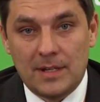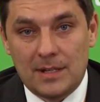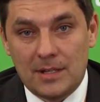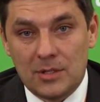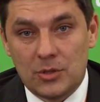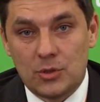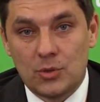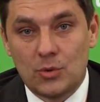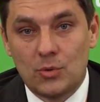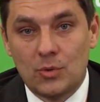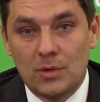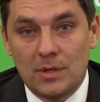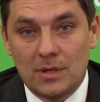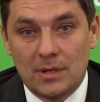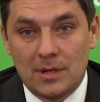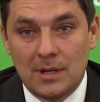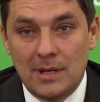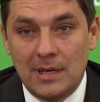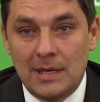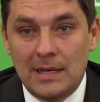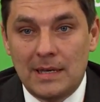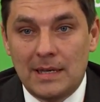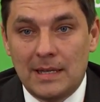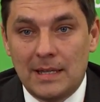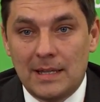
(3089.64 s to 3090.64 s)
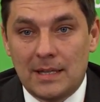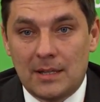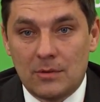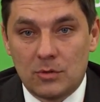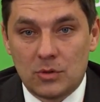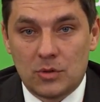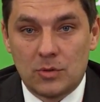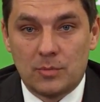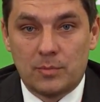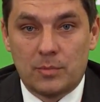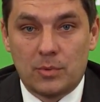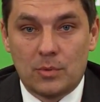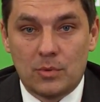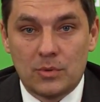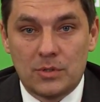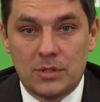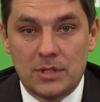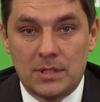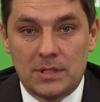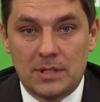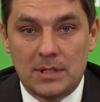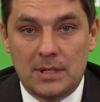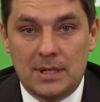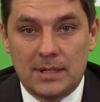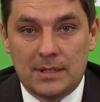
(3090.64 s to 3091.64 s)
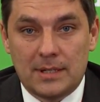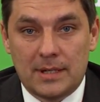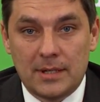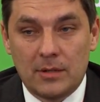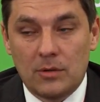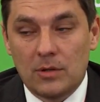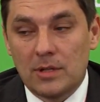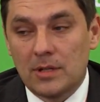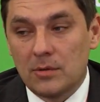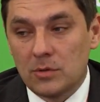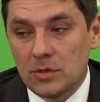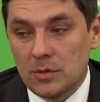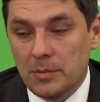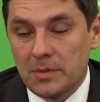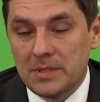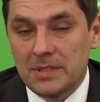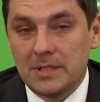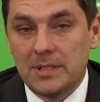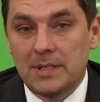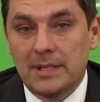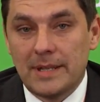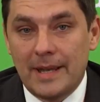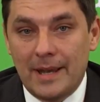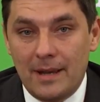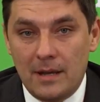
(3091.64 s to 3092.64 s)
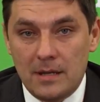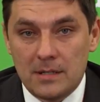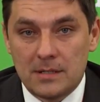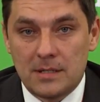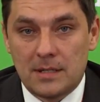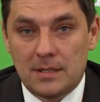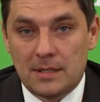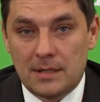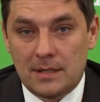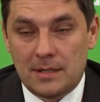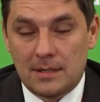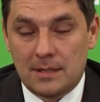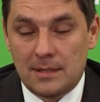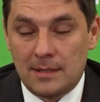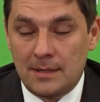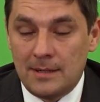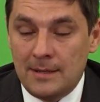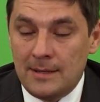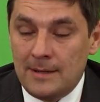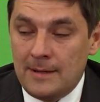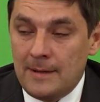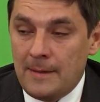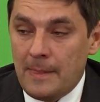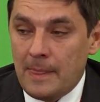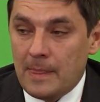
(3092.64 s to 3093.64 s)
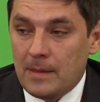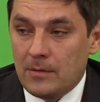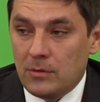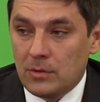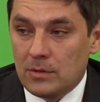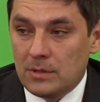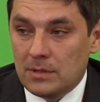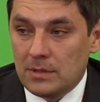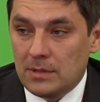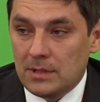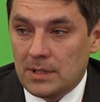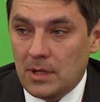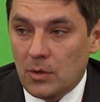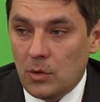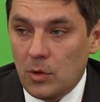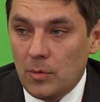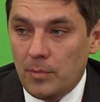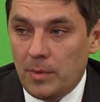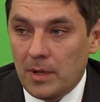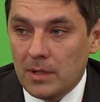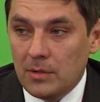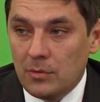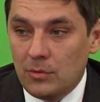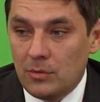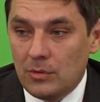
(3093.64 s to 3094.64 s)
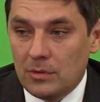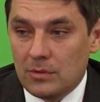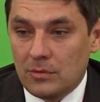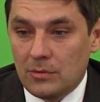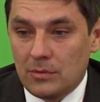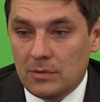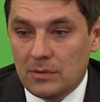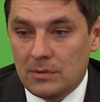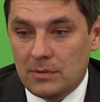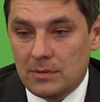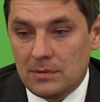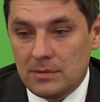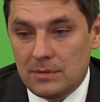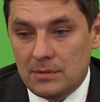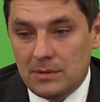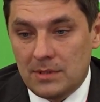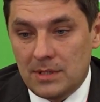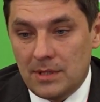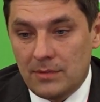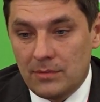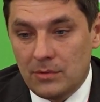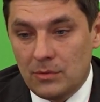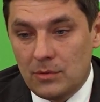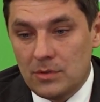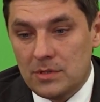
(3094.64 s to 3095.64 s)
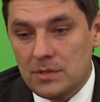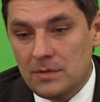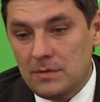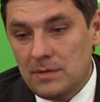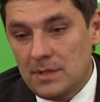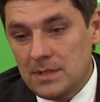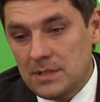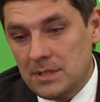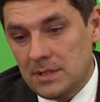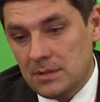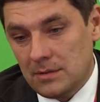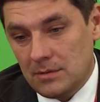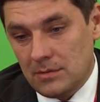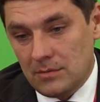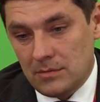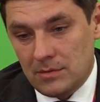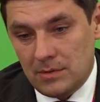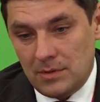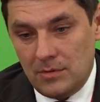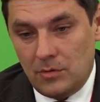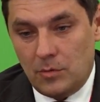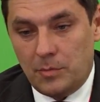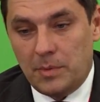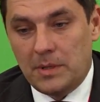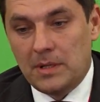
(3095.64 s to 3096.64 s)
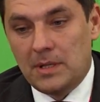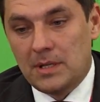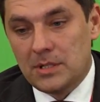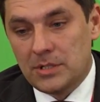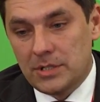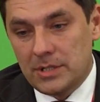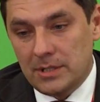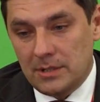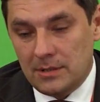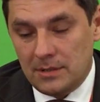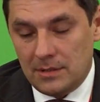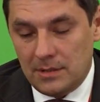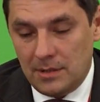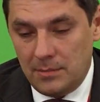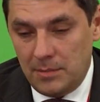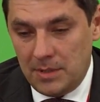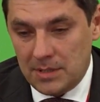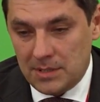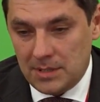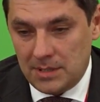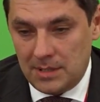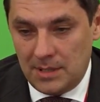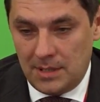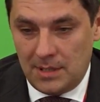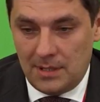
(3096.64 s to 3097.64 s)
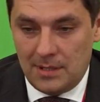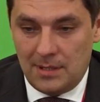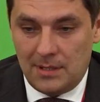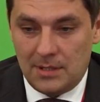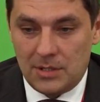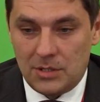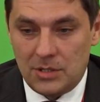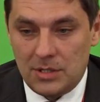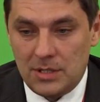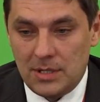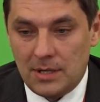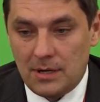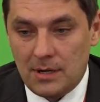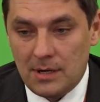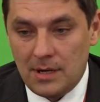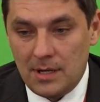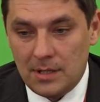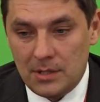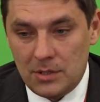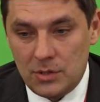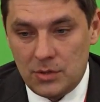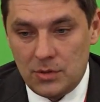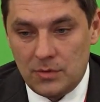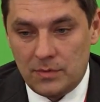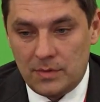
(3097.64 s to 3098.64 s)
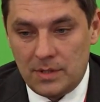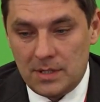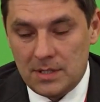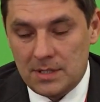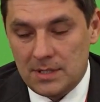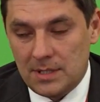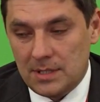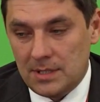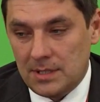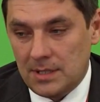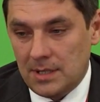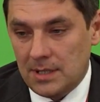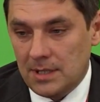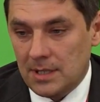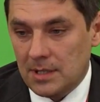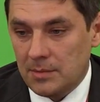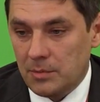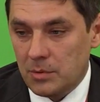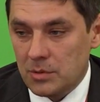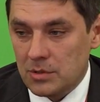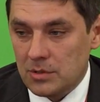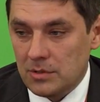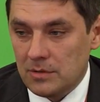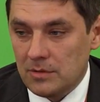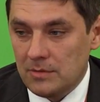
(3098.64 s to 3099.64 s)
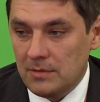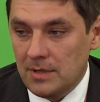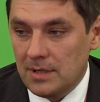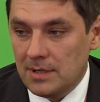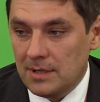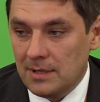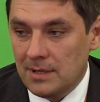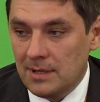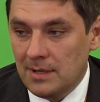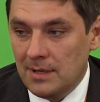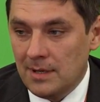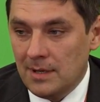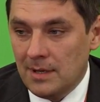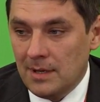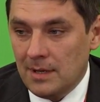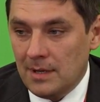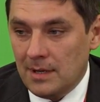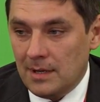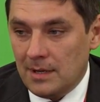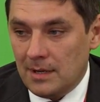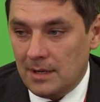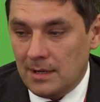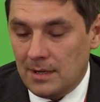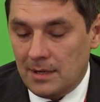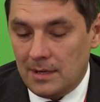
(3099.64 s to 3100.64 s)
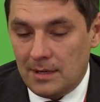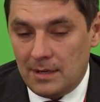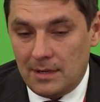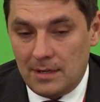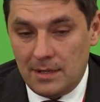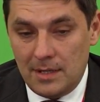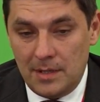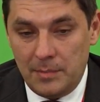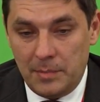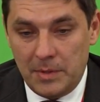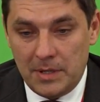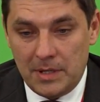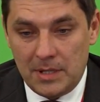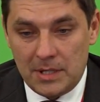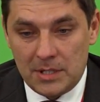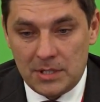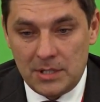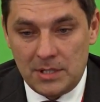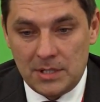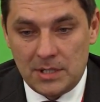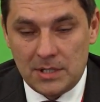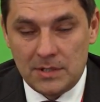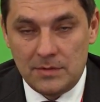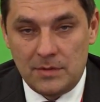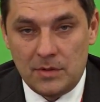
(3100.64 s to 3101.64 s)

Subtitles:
metric for measuring such effectiveness. And that approach is well known. It was something that was posited by German engineers in the 30s